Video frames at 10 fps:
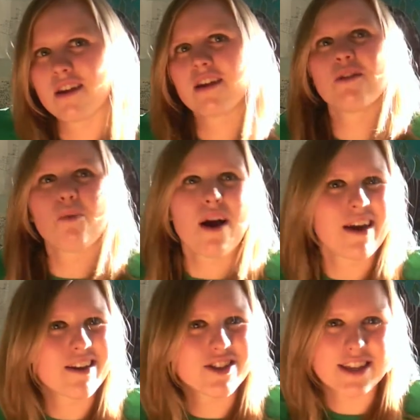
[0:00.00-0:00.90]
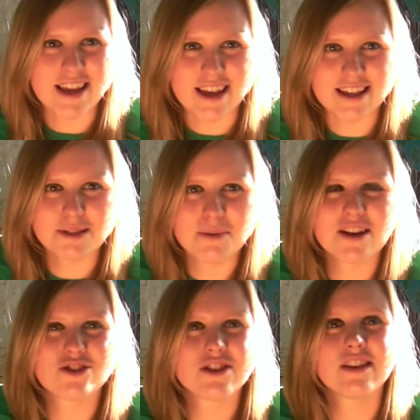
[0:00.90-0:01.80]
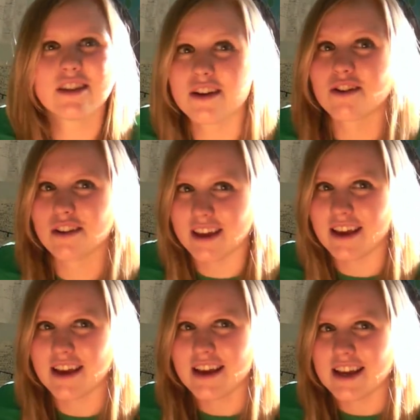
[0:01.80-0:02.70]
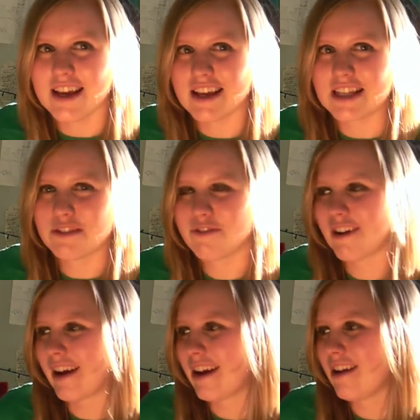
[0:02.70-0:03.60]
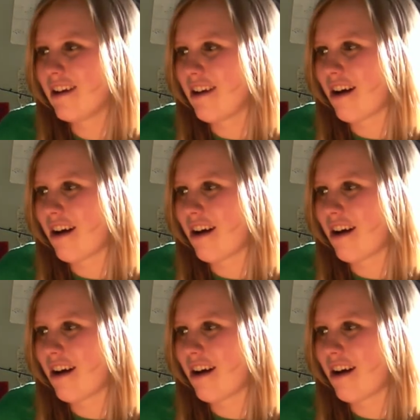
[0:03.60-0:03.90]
In a way, she is, because she literally is afraid